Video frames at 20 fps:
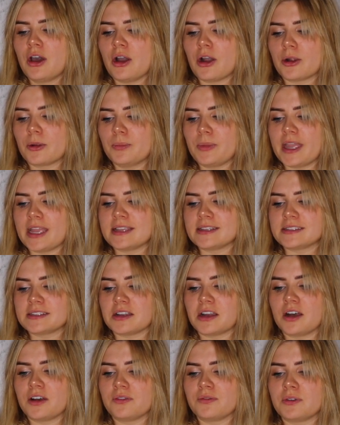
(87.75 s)
are based
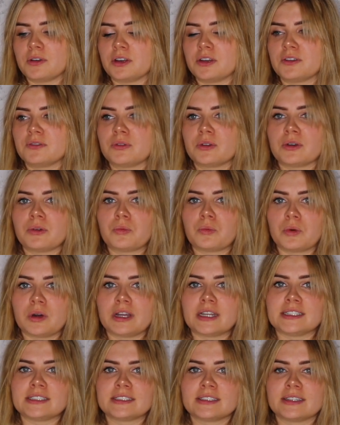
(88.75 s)
off of
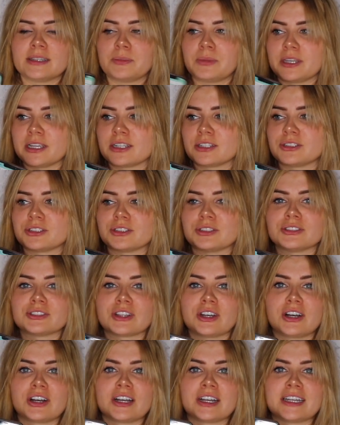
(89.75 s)
what the pictures
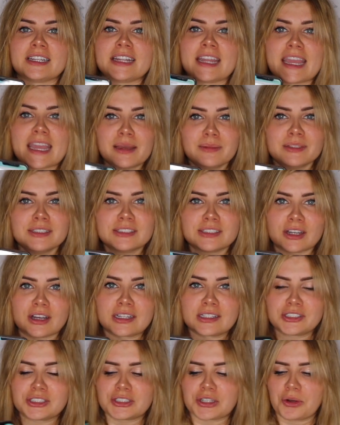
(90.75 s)
on
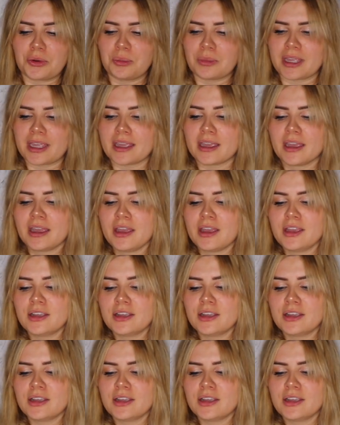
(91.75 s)
Amazon show me.